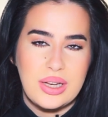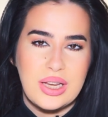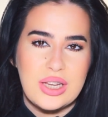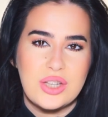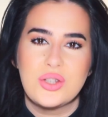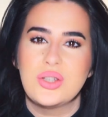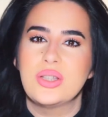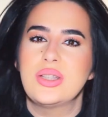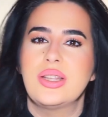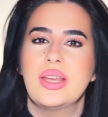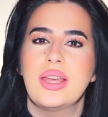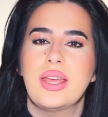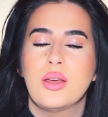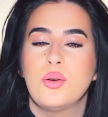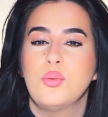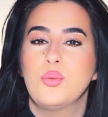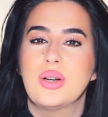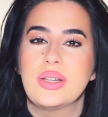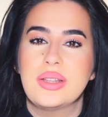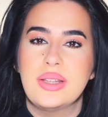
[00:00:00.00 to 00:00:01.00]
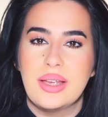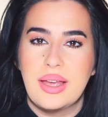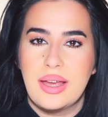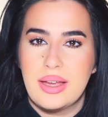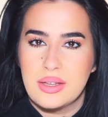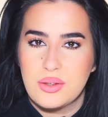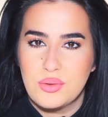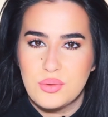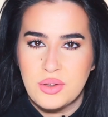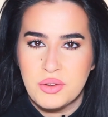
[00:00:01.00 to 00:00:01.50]
let's just say, and what they
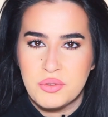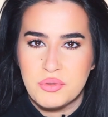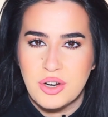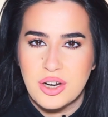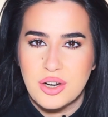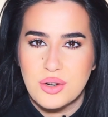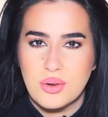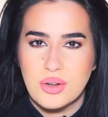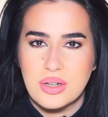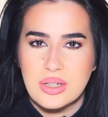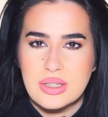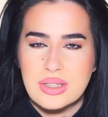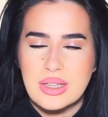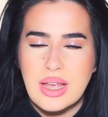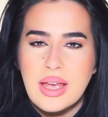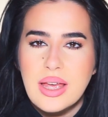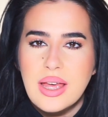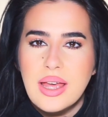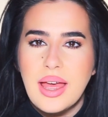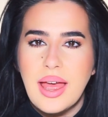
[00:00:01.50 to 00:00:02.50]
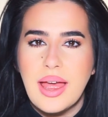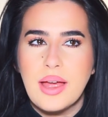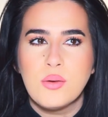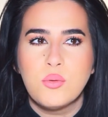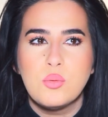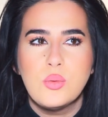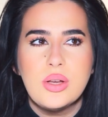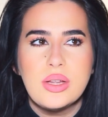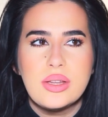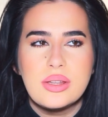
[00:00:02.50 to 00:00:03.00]
add to the fragrance,
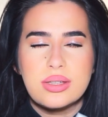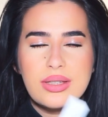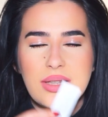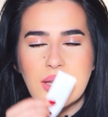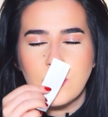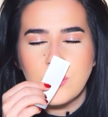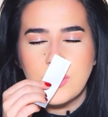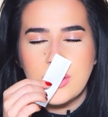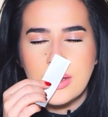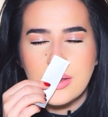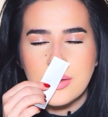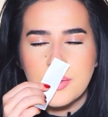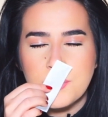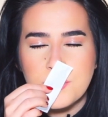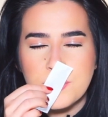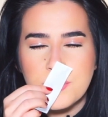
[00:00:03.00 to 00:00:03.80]
and with something